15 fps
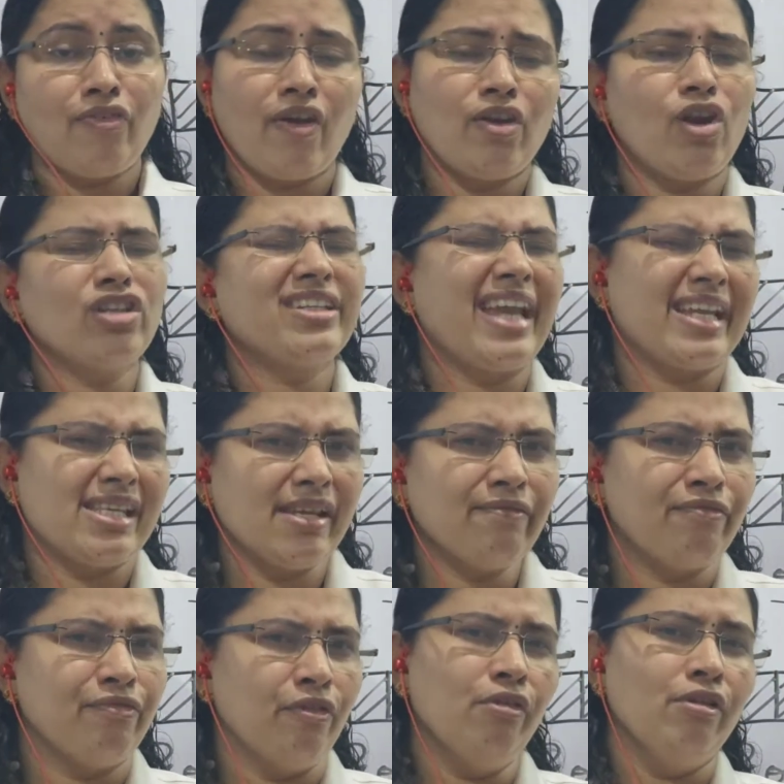If you are not
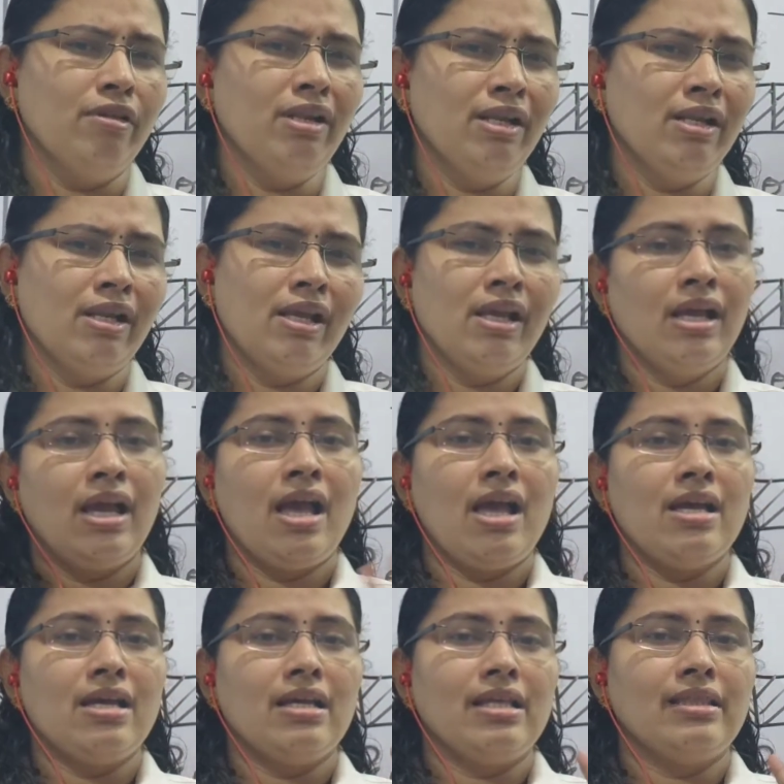getting full,
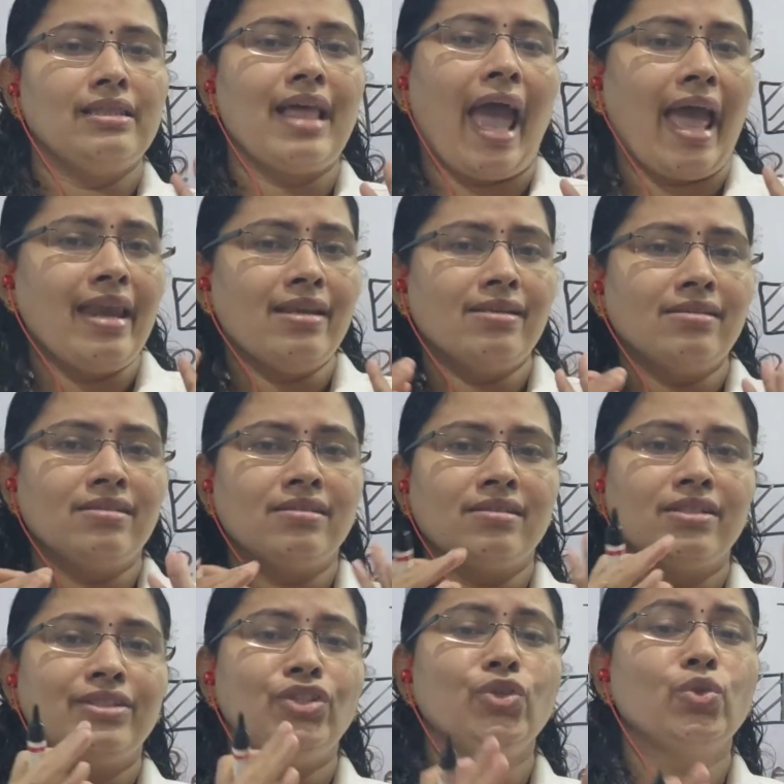then
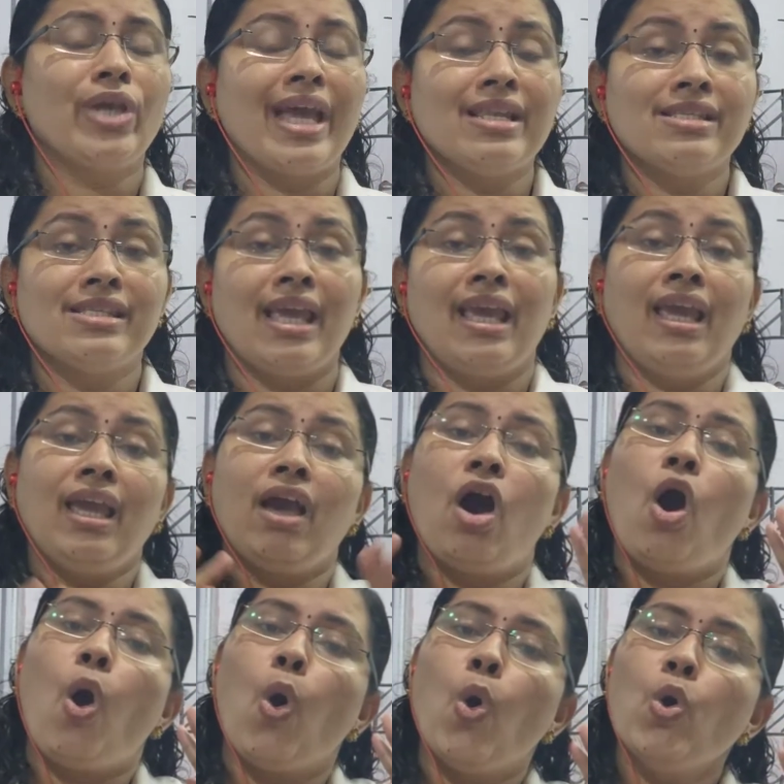you can
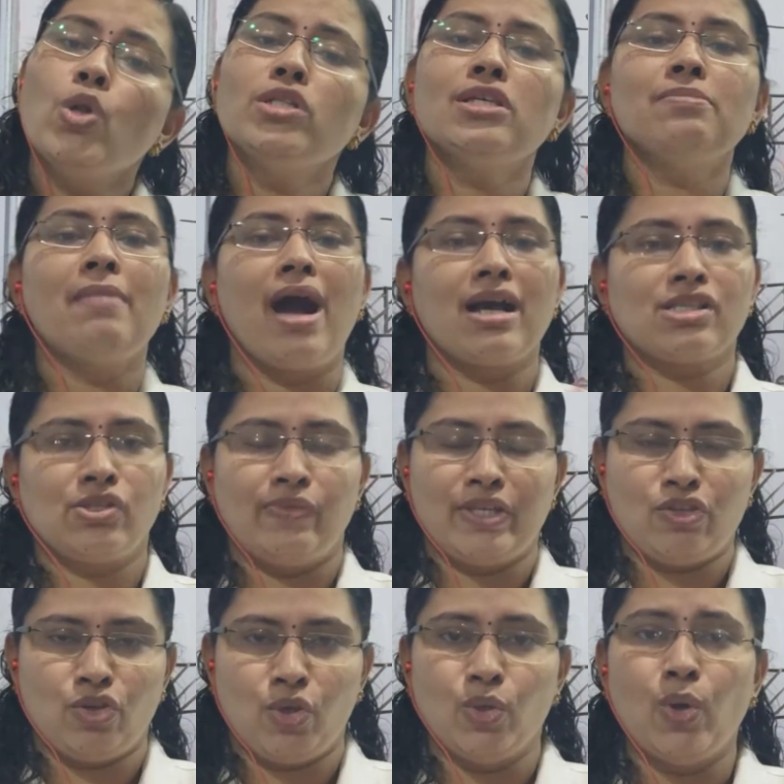say all the marks
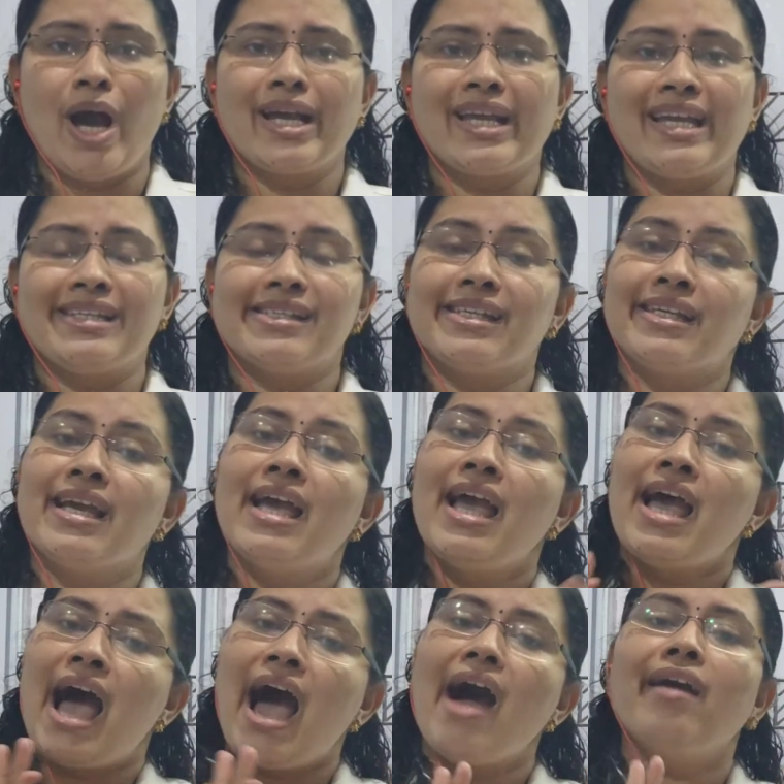which you are getting
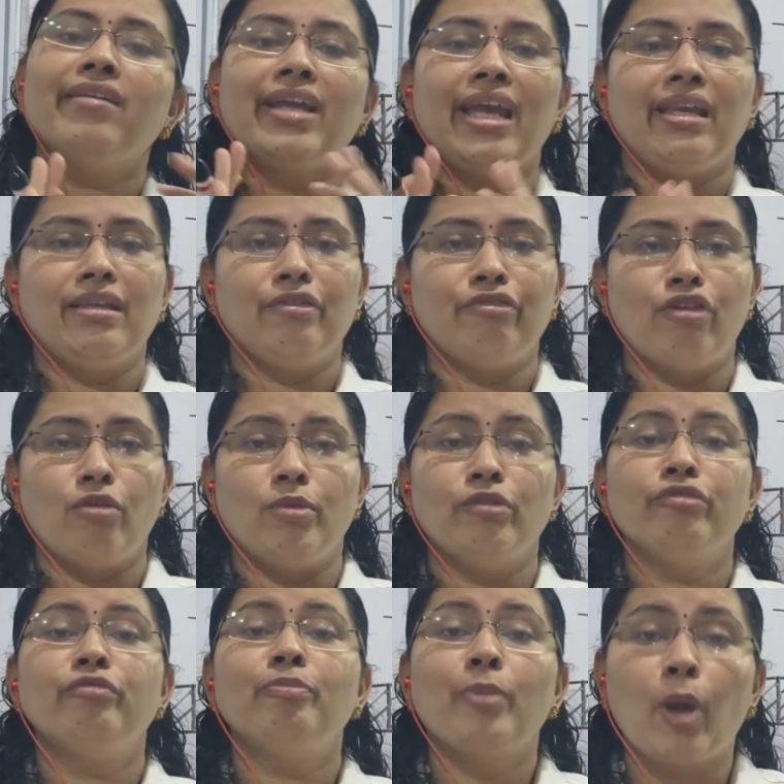are in the form
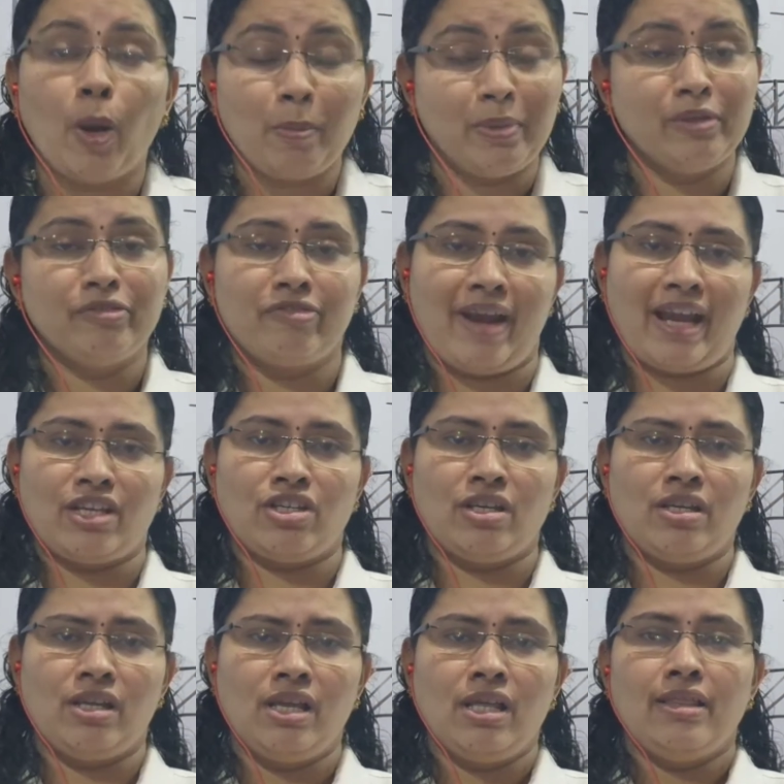of proper
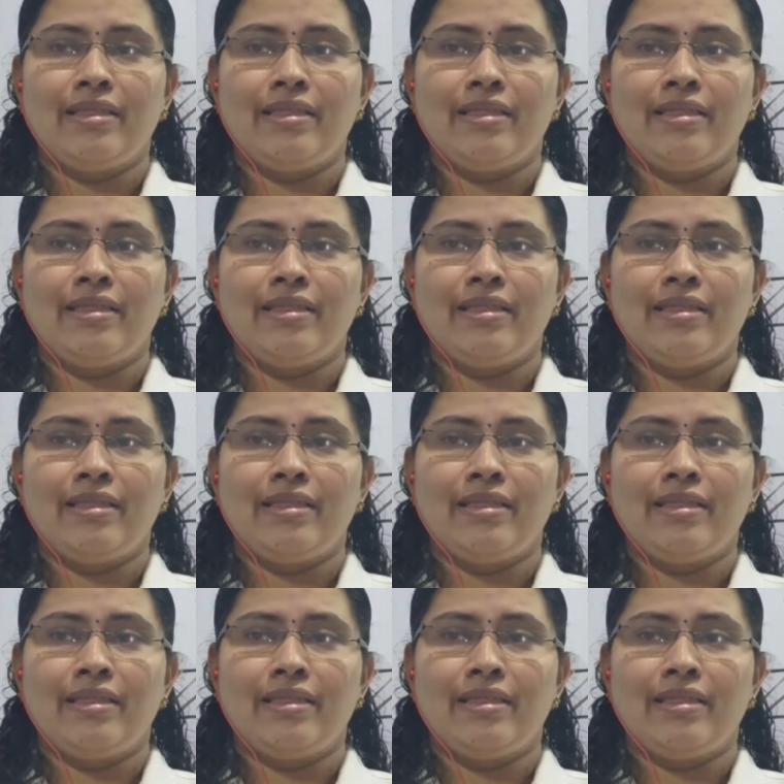fraction.